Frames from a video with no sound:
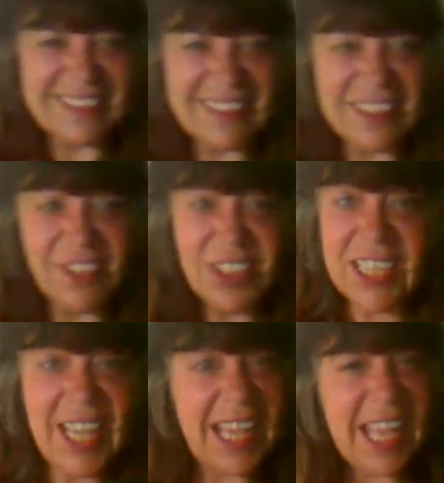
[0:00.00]

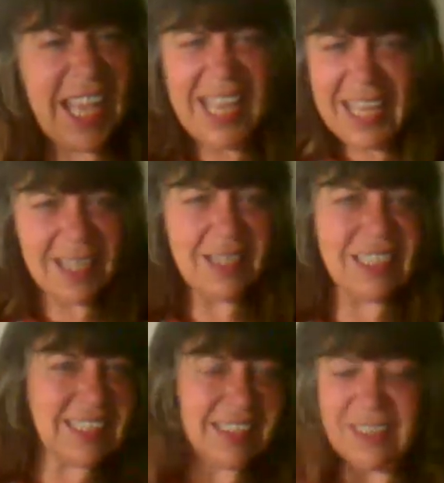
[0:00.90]
Okay, hey,
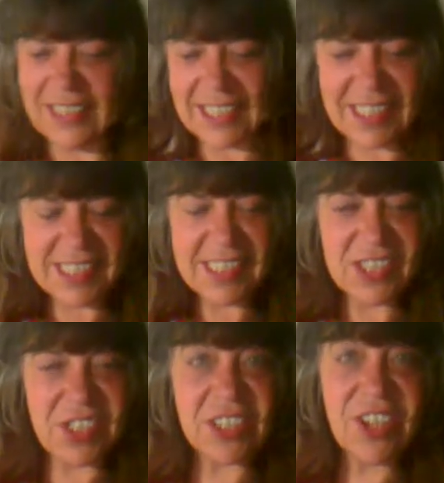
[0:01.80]
this is
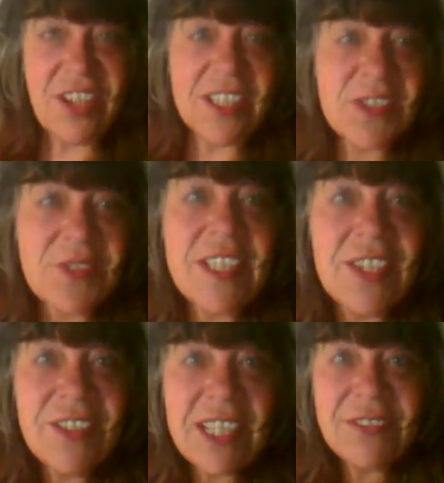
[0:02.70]
the longest
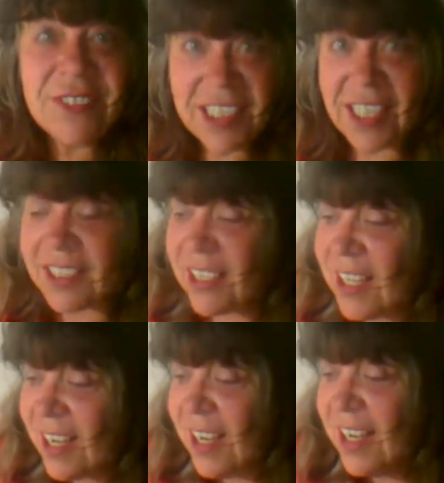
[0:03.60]
video I've done
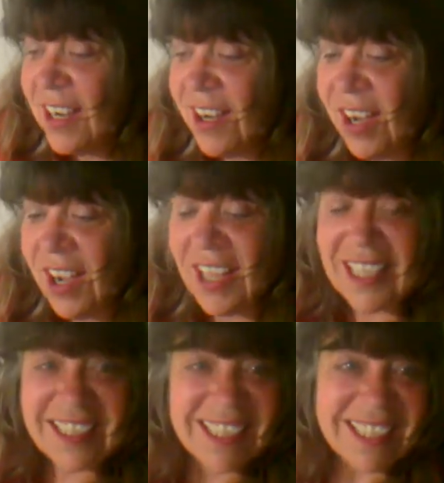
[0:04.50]
in
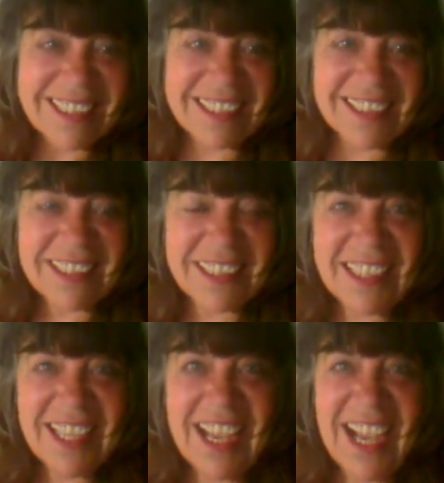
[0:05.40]
the Healing Link.
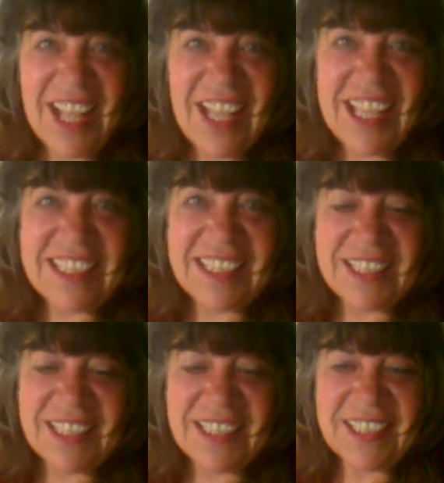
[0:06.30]
And
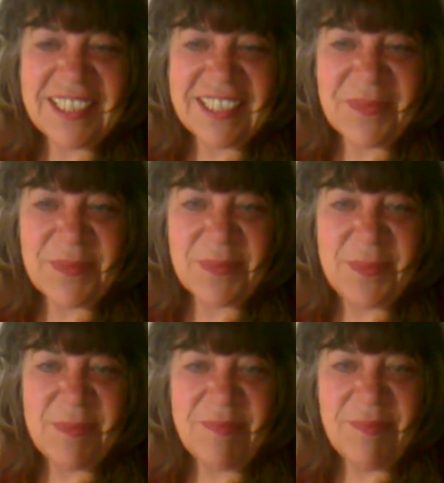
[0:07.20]

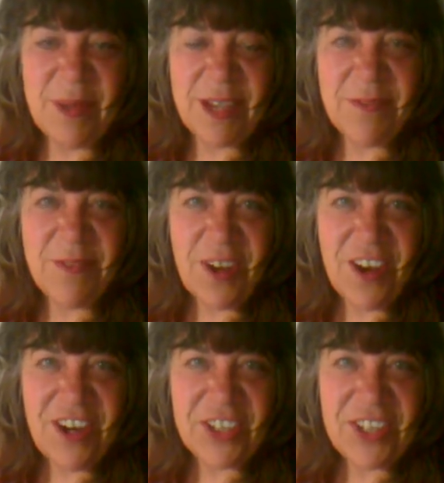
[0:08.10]
by
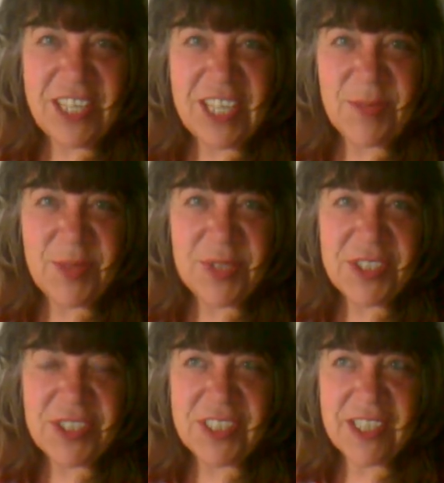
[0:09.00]
far the
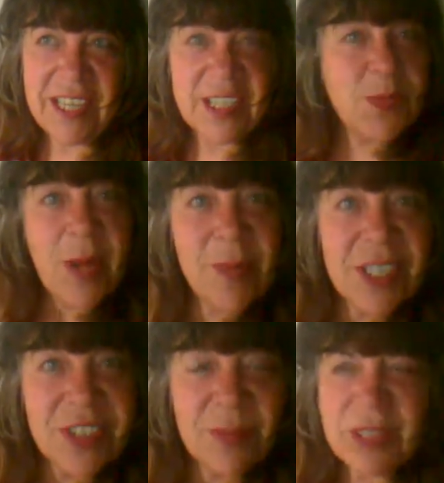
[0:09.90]
most
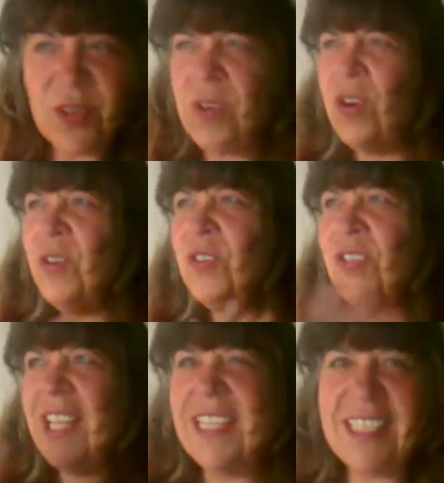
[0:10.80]
experimental. But the whole
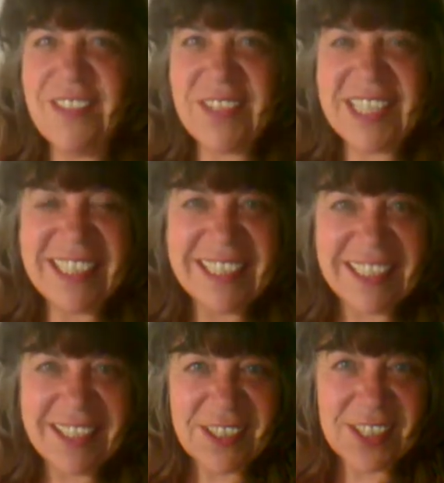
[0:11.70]
idea of the Healing
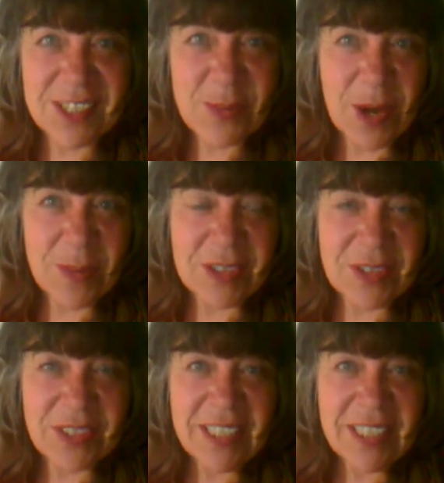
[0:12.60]
Link is experimental.